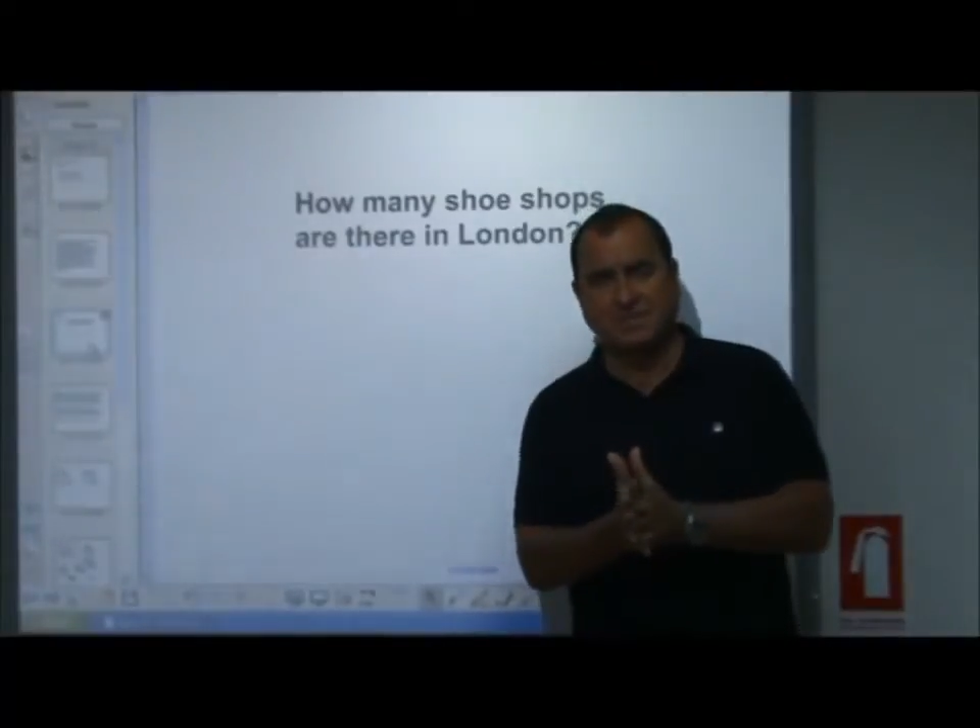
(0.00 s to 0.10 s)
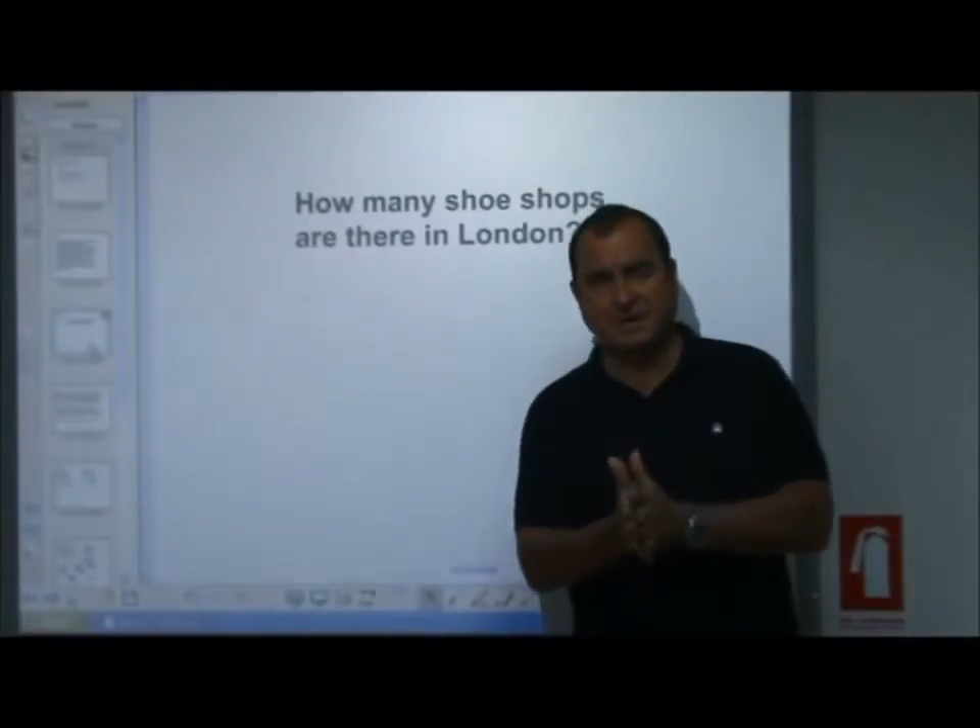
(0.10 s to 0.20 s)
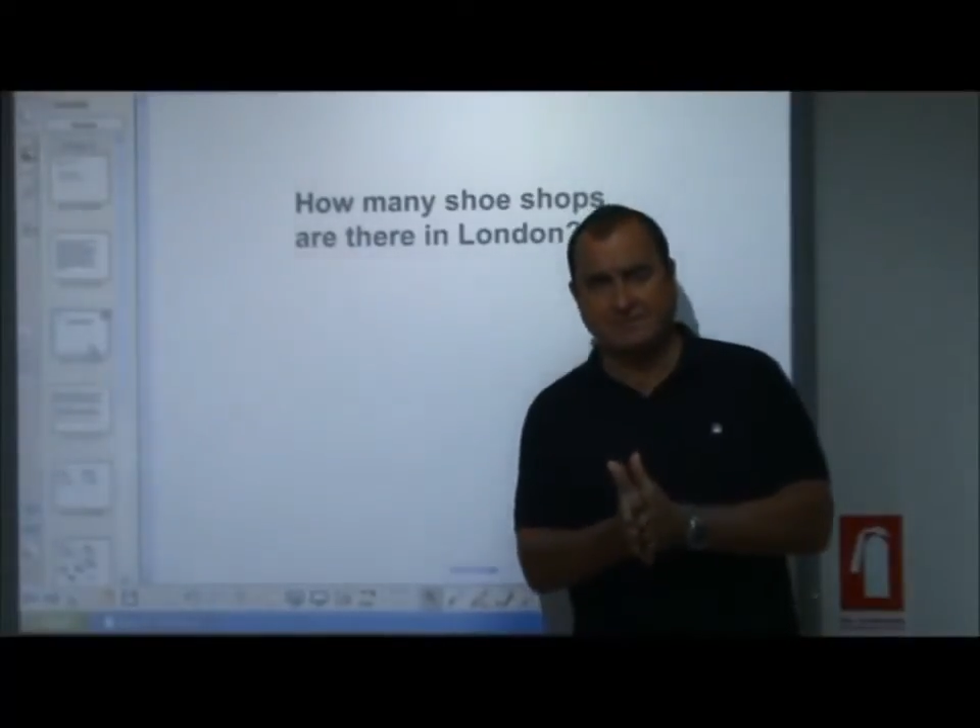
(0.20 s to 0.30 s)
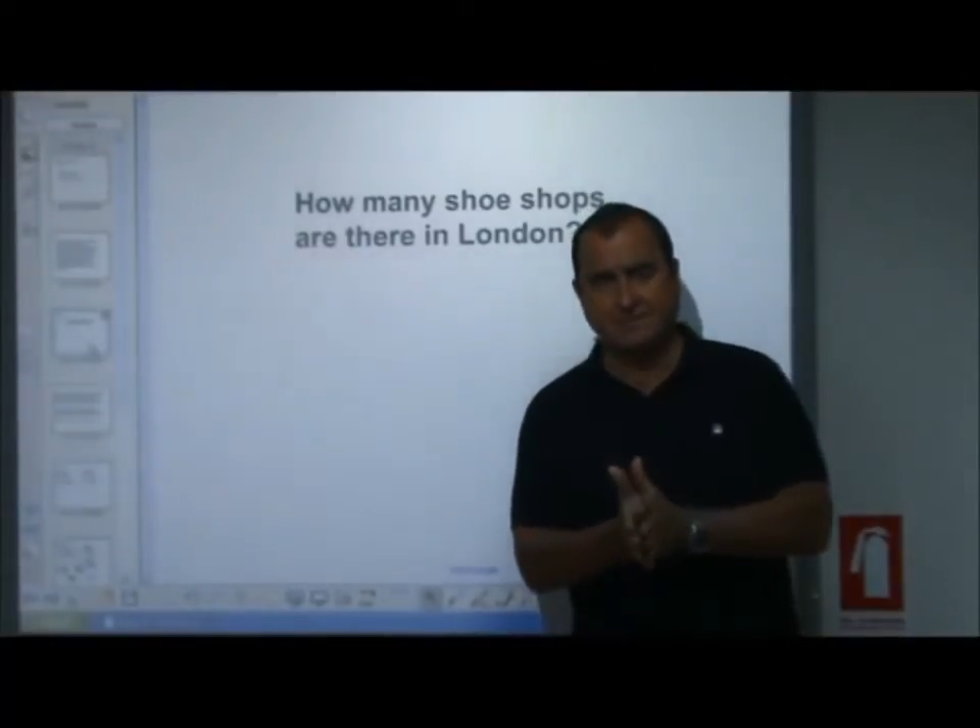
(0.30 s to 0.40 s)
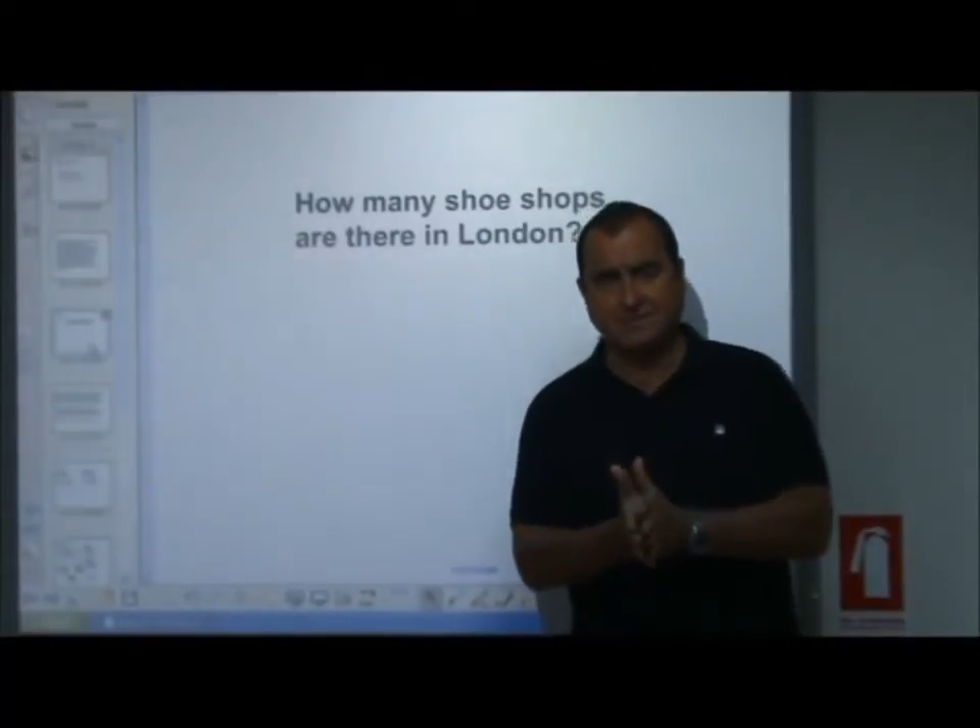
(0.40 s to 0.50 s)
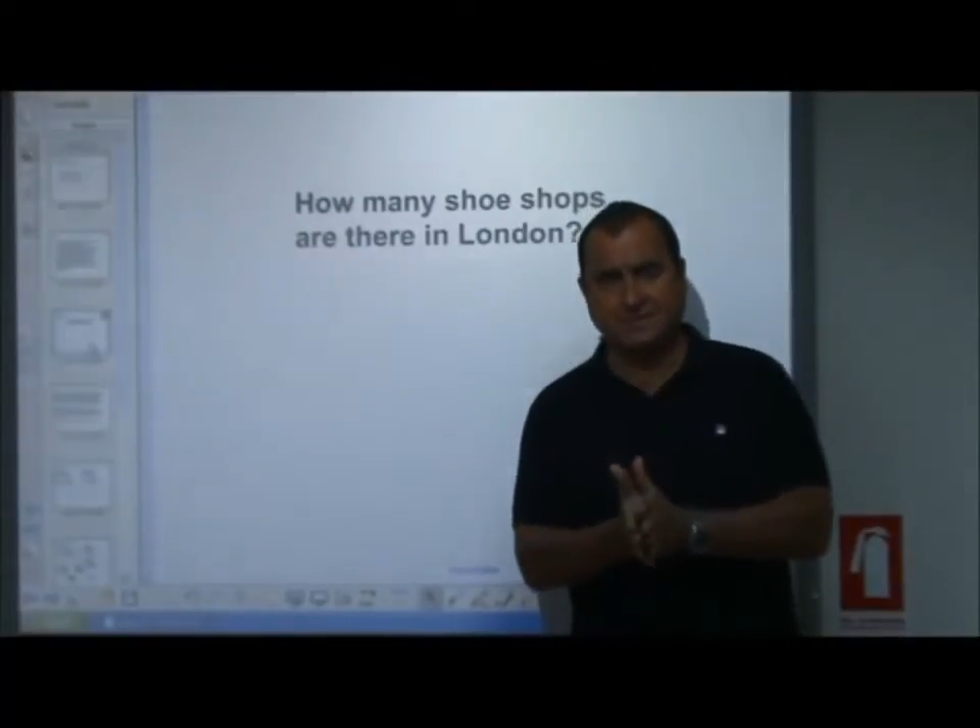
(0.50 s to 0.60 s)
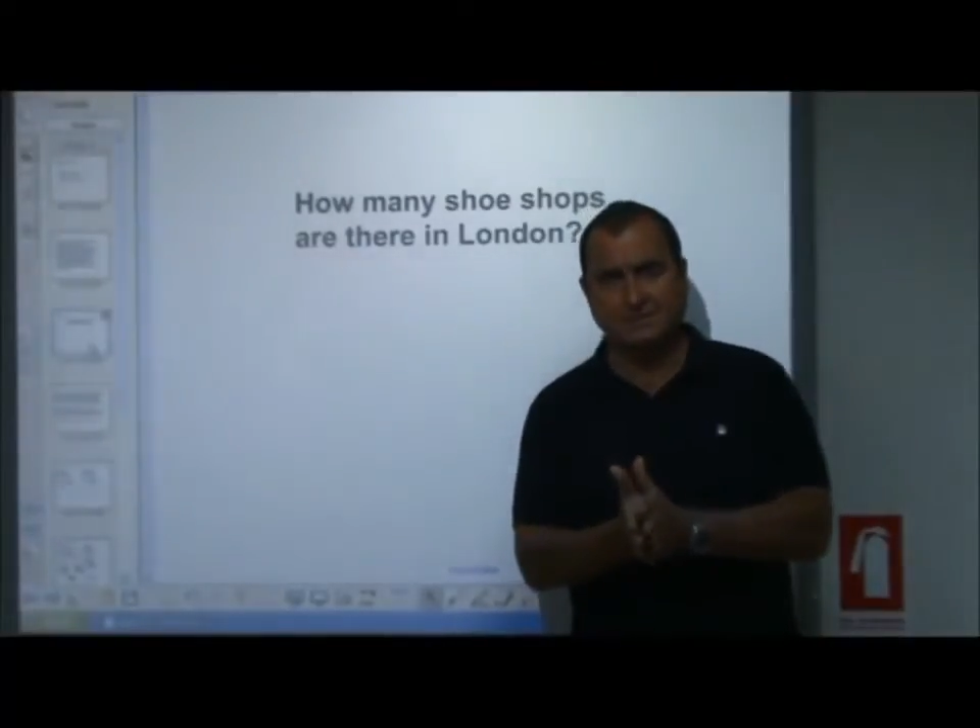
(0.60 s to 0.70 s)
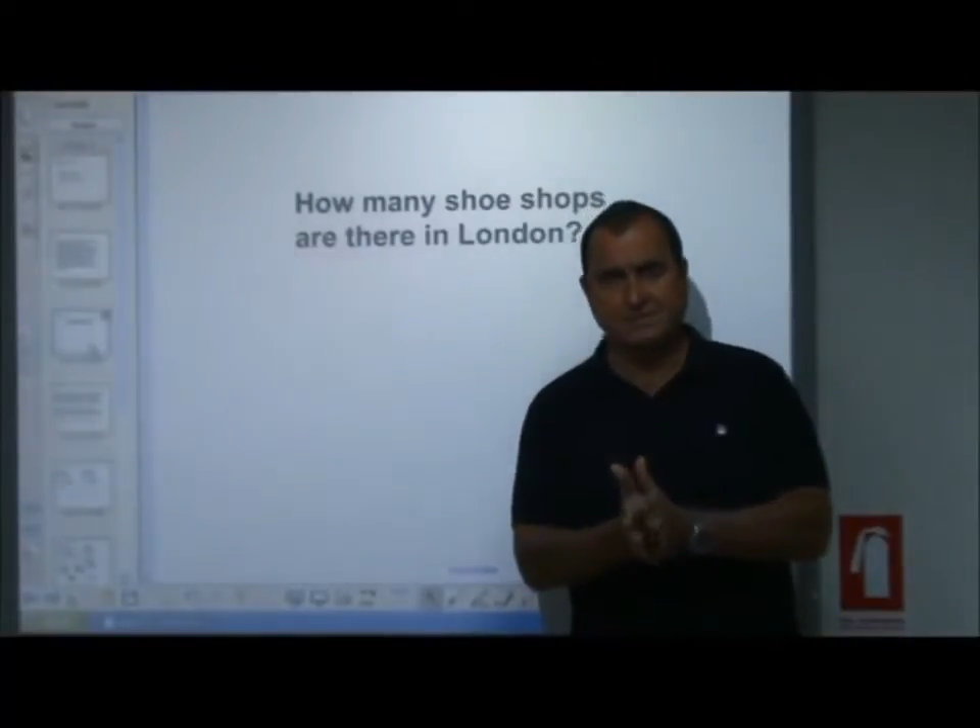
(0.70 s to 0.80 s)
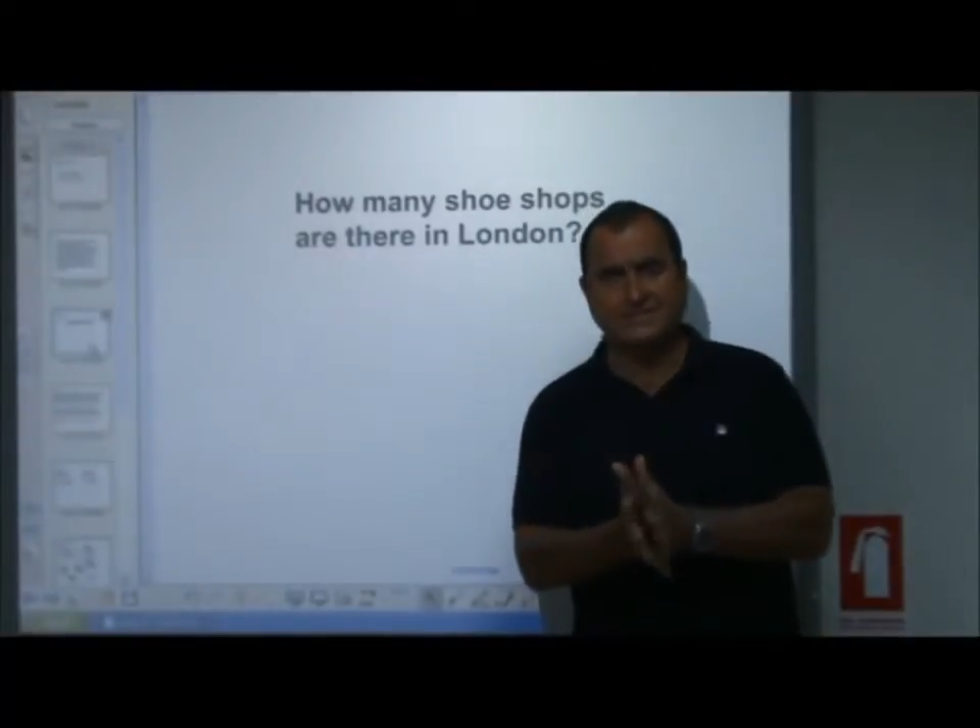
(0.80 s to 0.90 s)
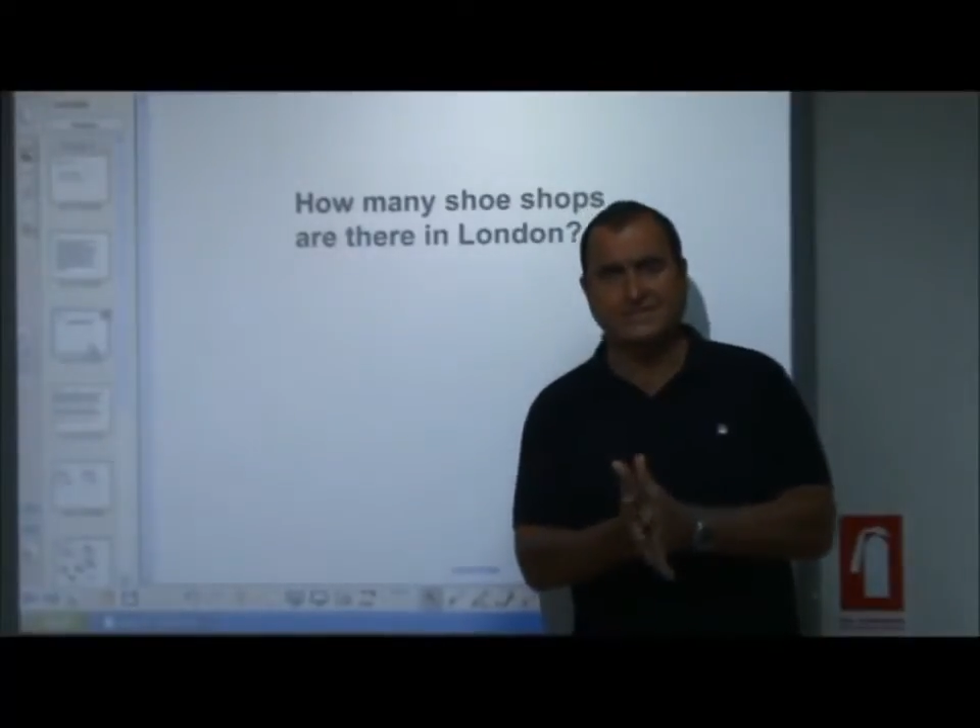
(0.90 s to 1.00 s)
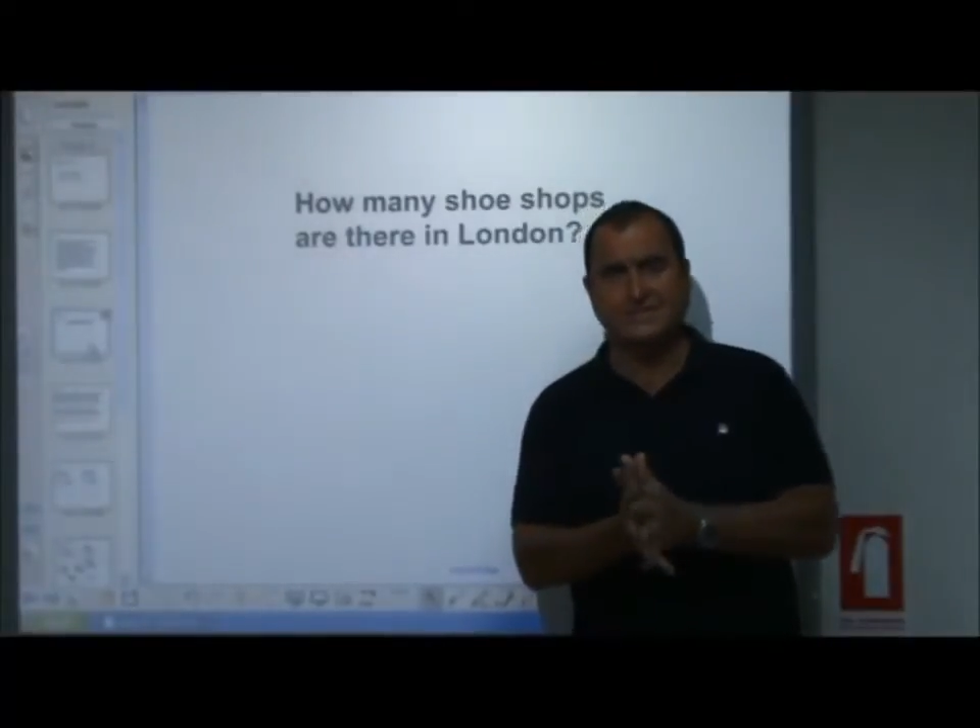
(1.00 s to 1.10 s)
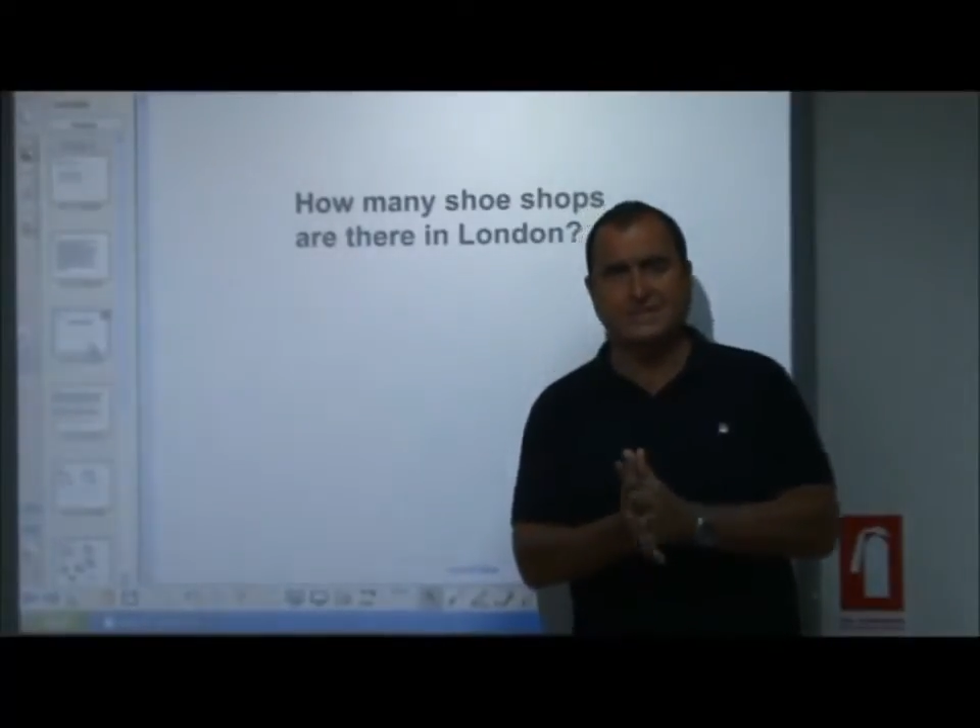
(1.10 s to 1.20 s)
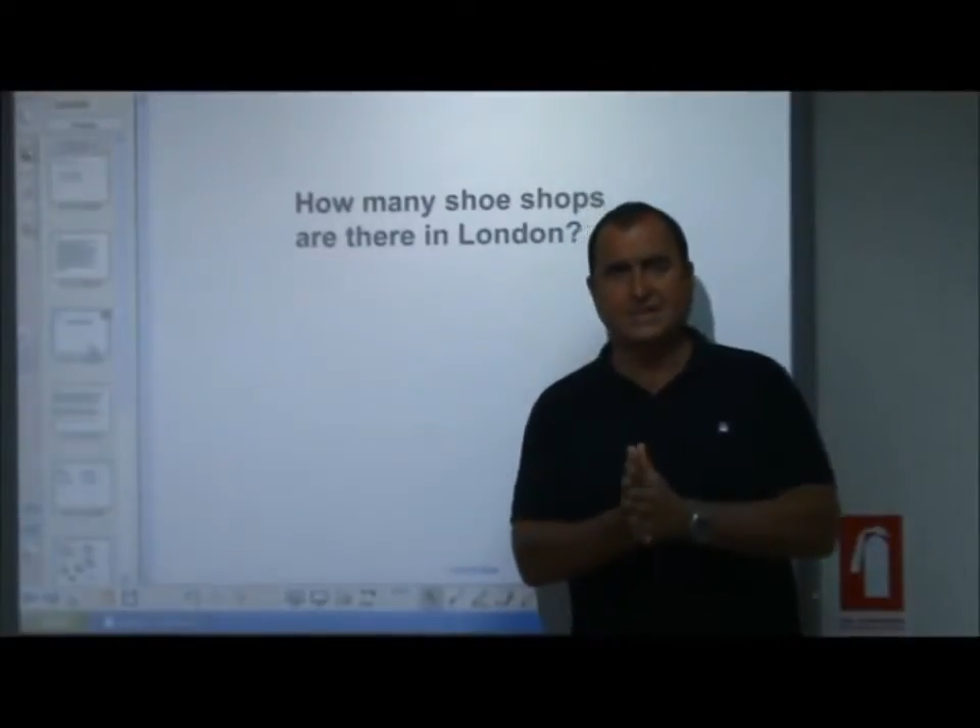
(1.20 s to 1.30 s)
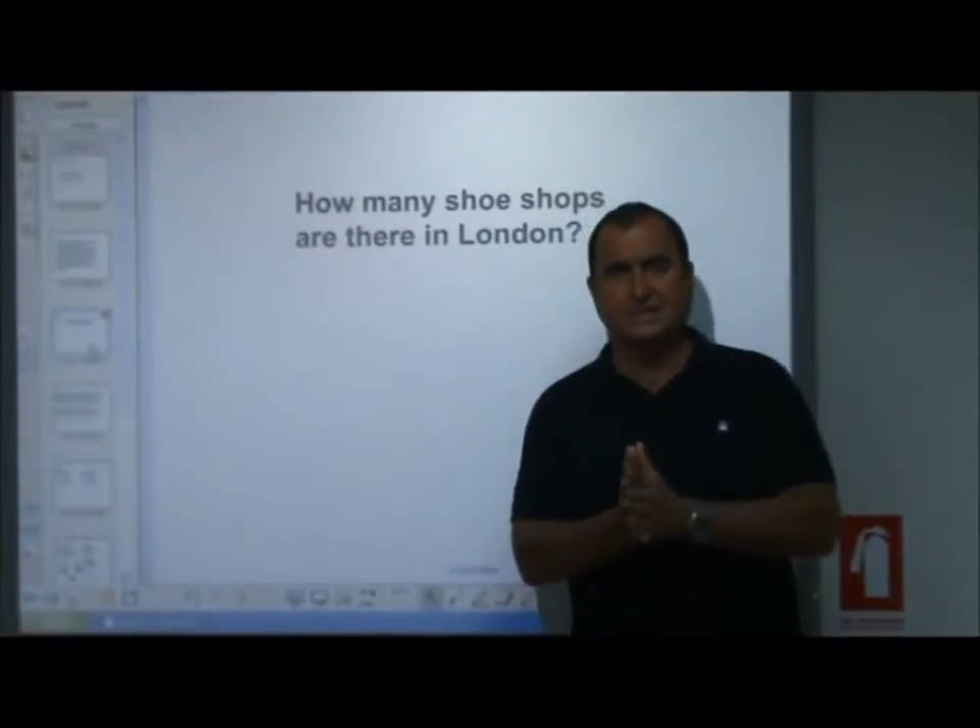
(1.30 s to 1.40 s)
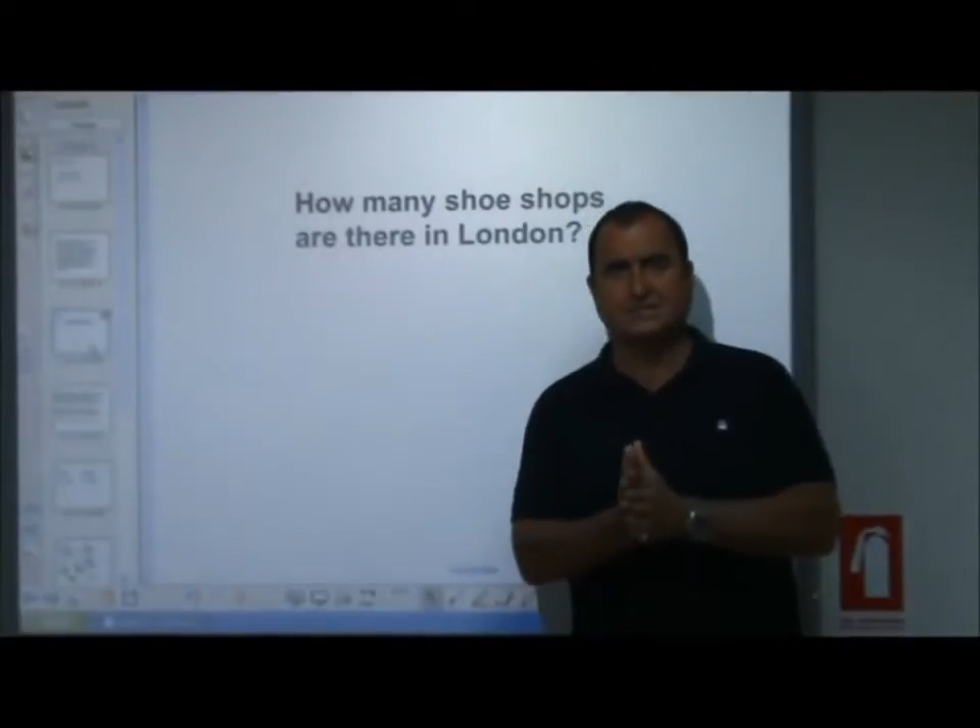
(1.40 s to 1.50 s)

government committee